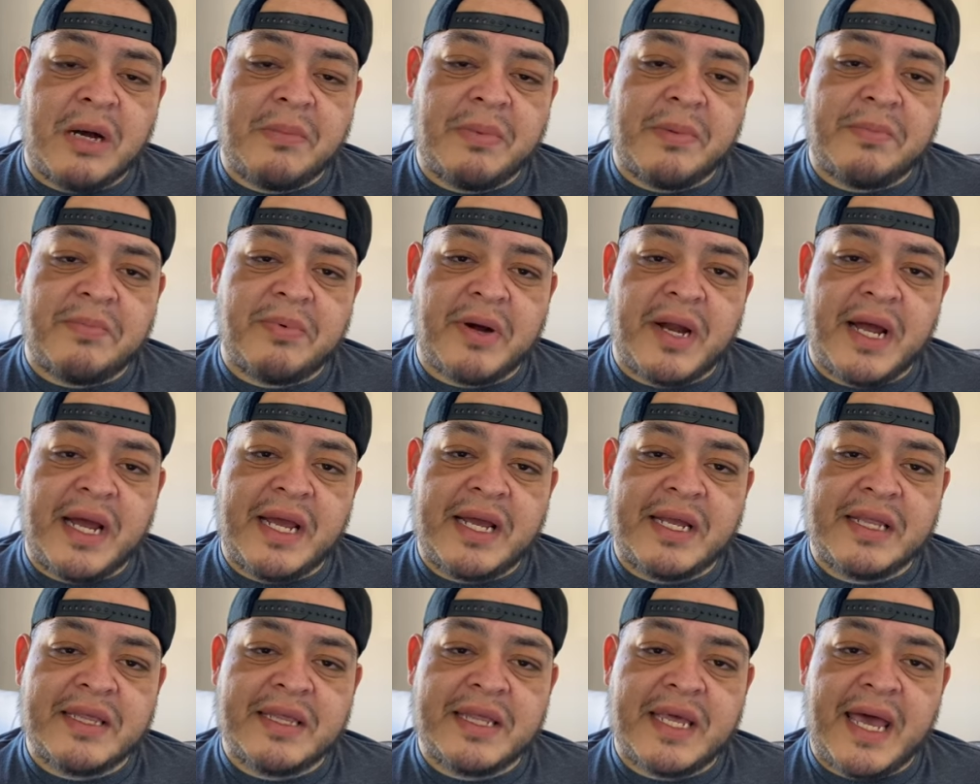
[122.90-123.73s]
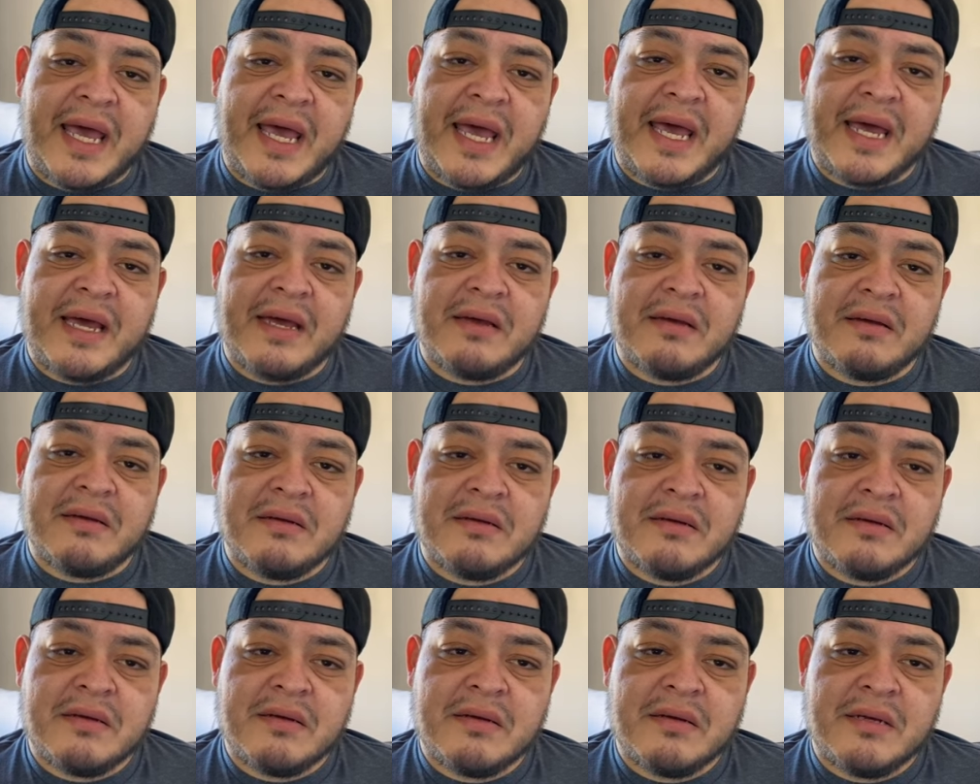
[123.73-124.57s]
Bryant that
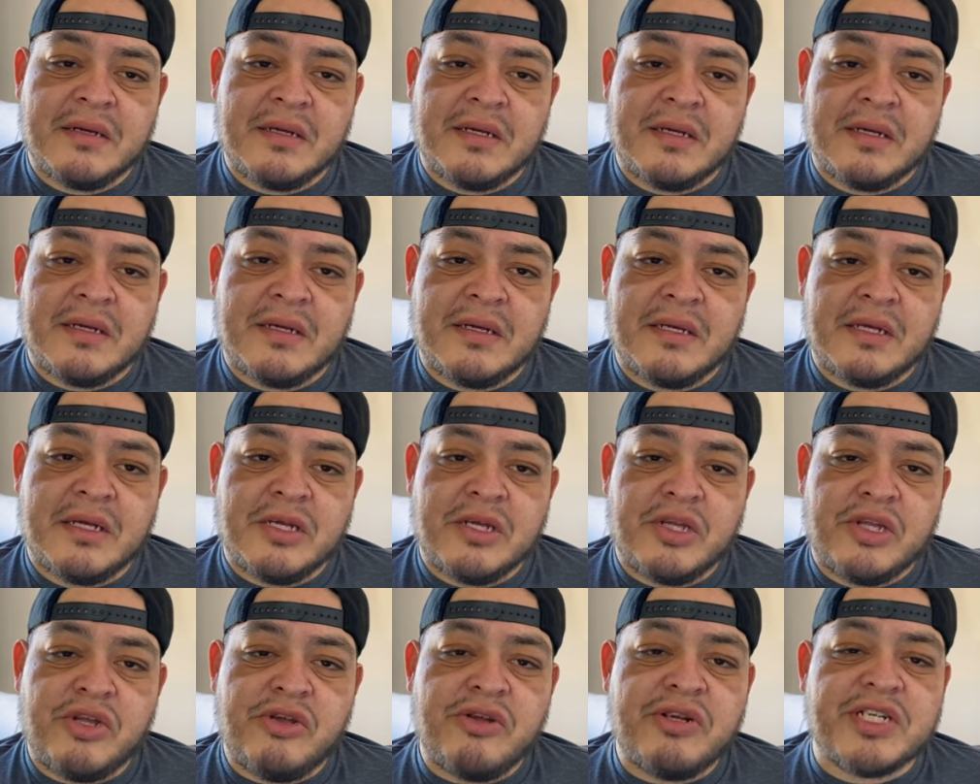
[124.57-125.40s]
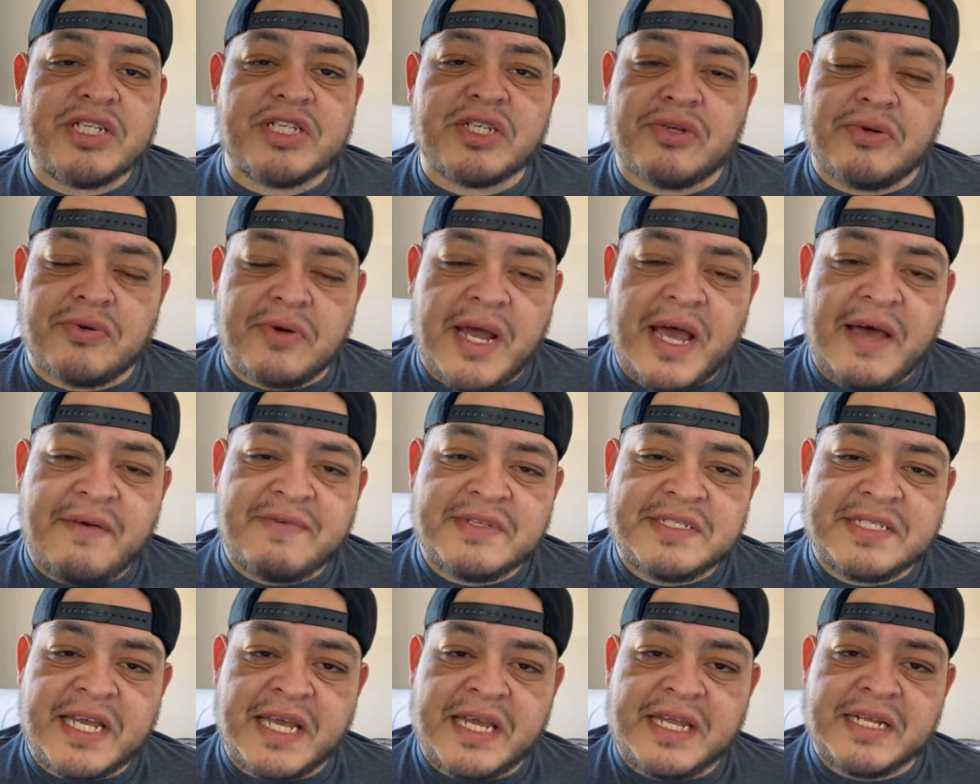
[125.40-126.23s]
you just
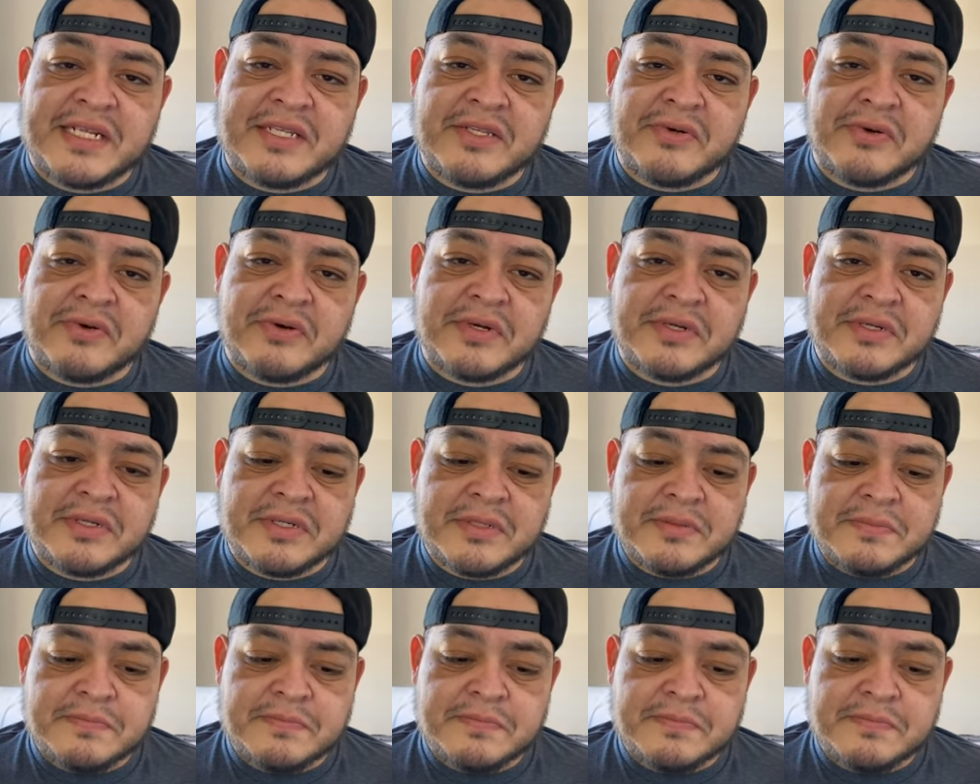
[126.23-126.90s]
gravitated towards,